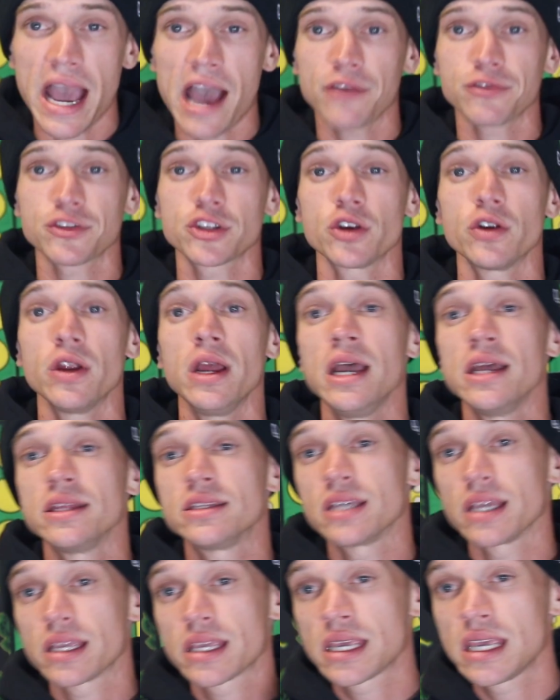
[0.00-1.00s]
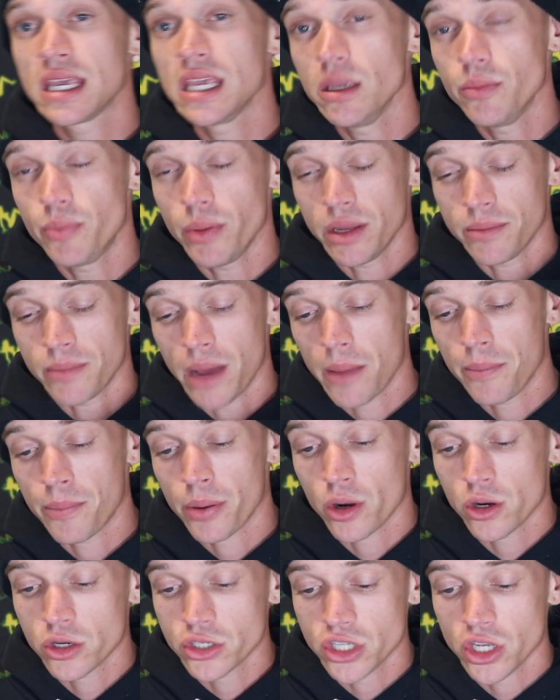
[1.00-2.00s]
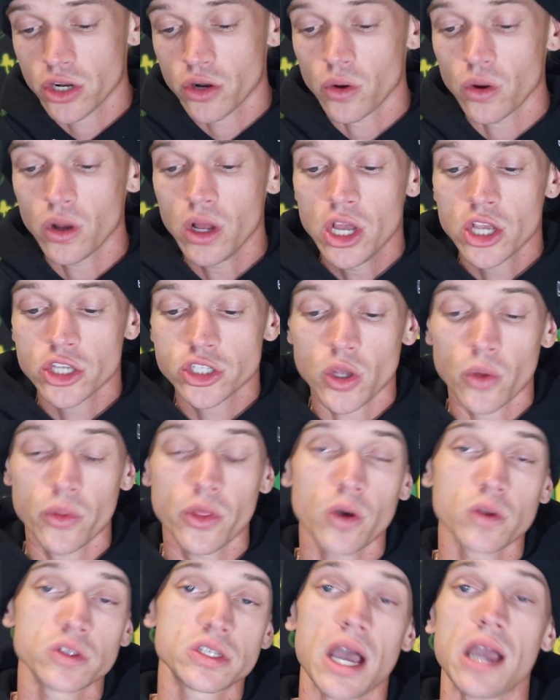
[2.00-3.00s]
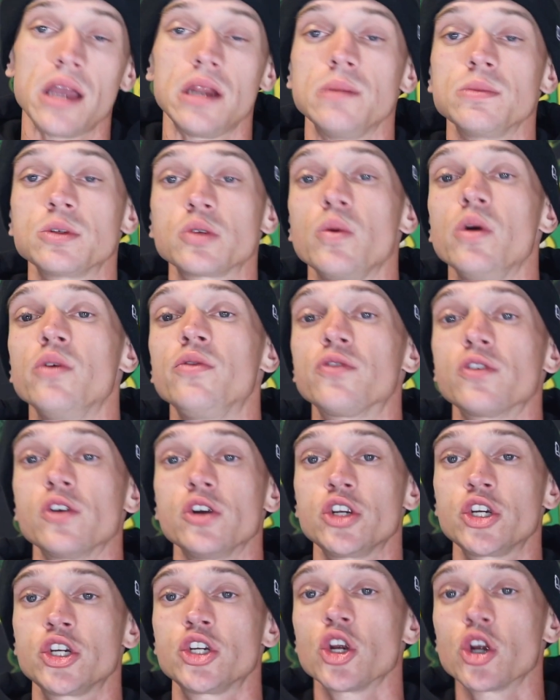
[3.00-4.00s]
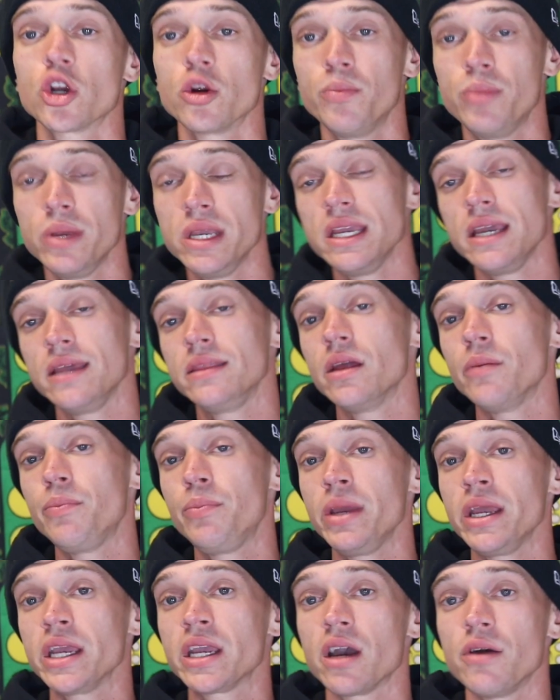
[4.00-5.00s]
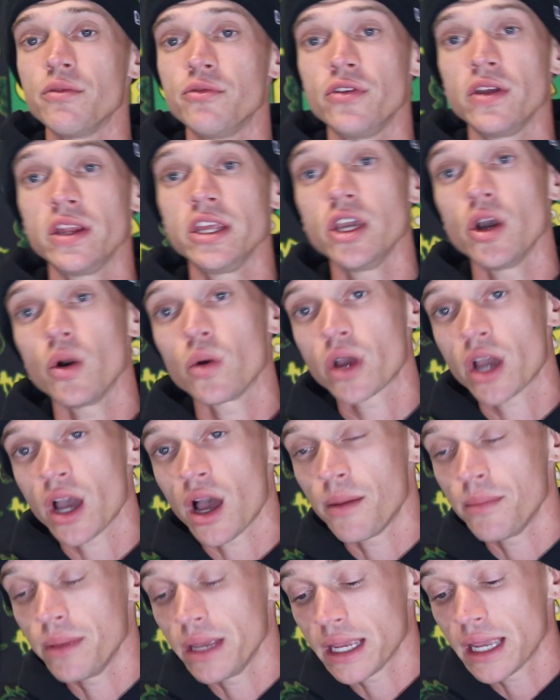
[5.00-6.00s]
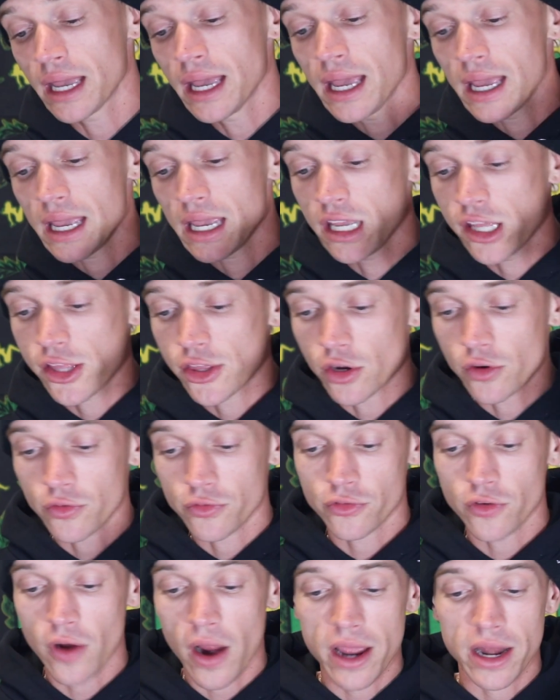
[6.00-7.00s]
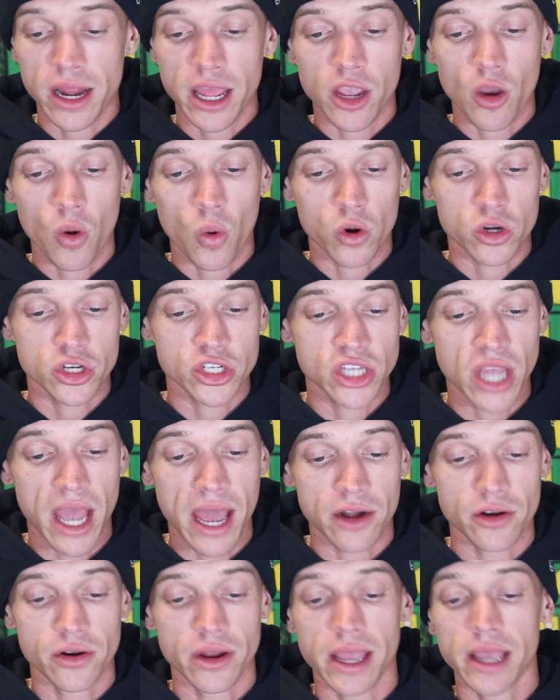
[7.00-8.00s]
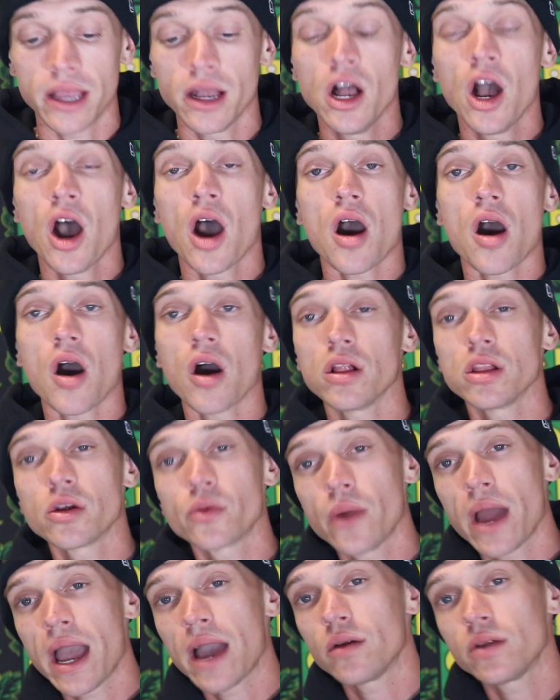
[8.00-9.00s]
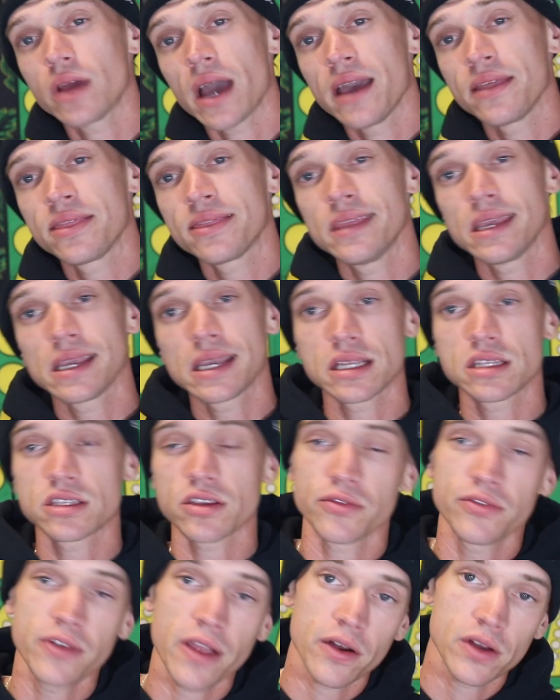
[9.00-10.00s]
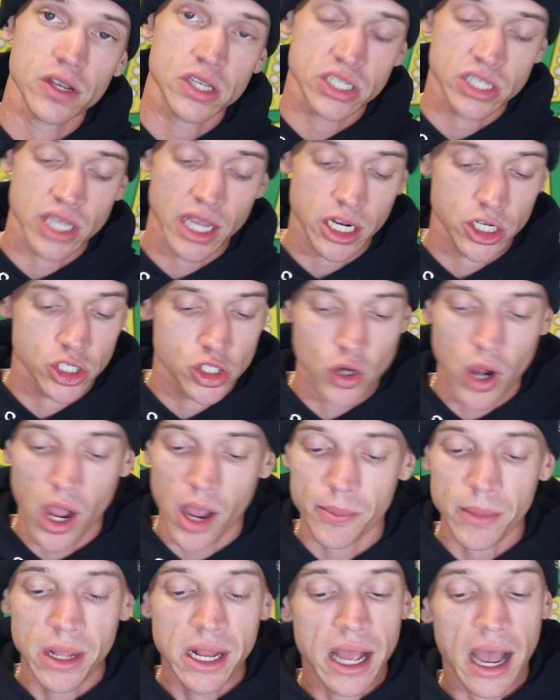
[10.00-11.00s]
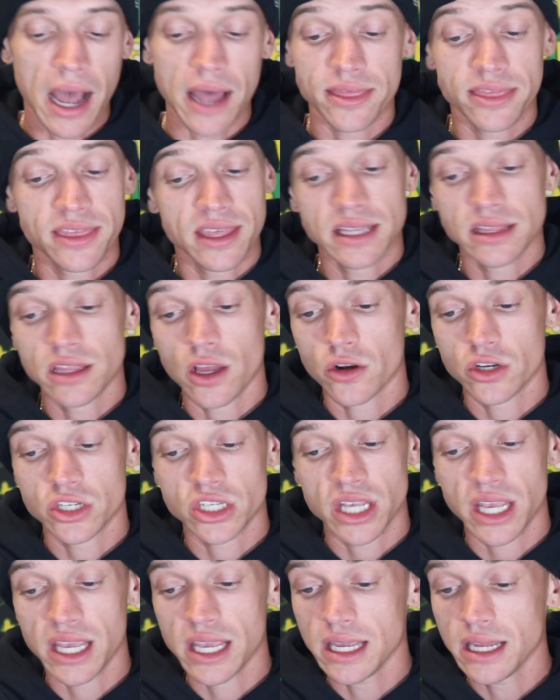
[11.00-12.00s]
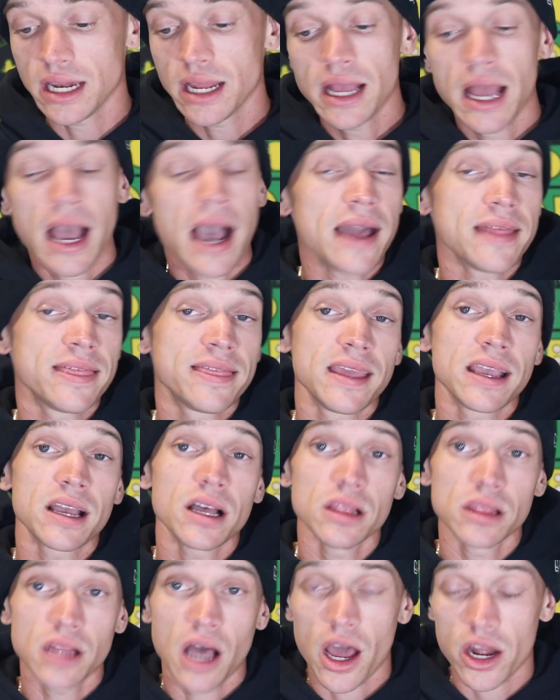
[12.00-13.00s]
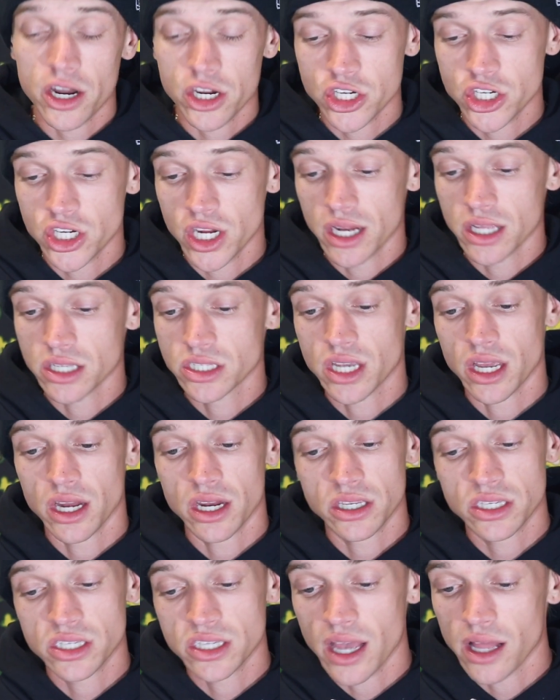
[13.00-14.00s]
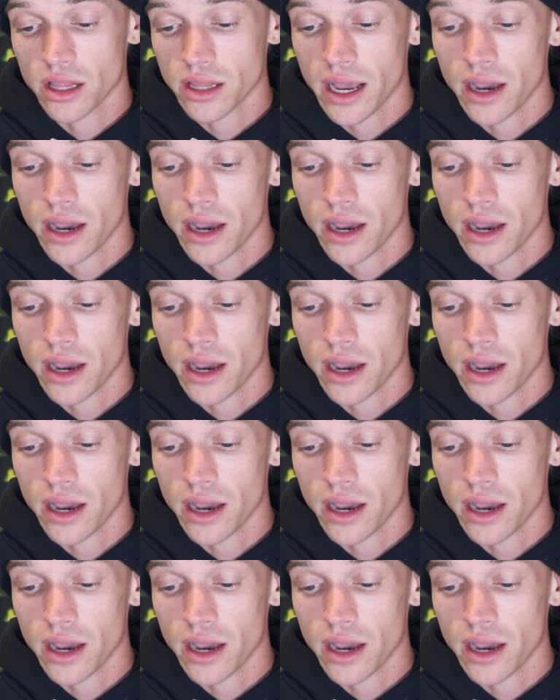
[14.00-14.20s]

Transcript: after to keep in my personal. So those items will for sure be in the pickup video coming either Friday or Saturday. All around, I think it's a very sick drop. I think there's heat. I think a lot of shit is gonna sell